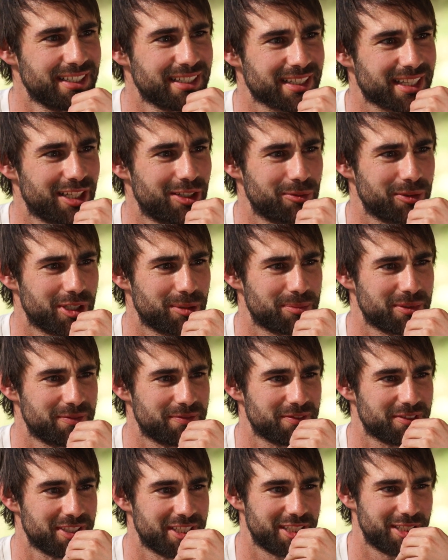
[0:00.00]
kind of went up in
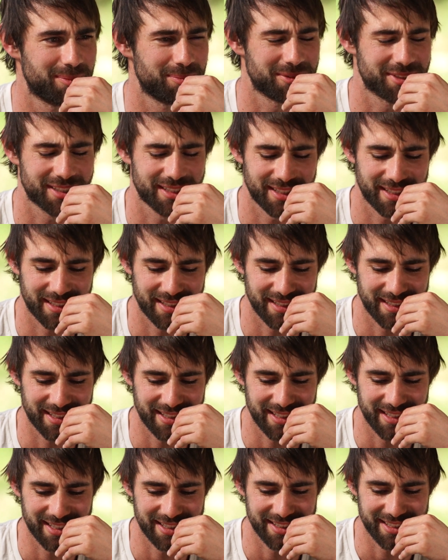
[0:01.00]
flame,
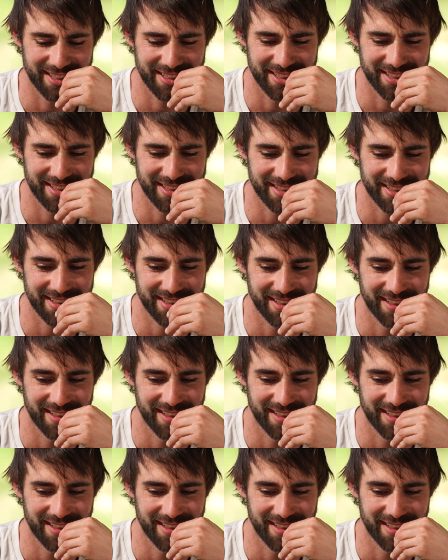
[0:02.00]
and uh,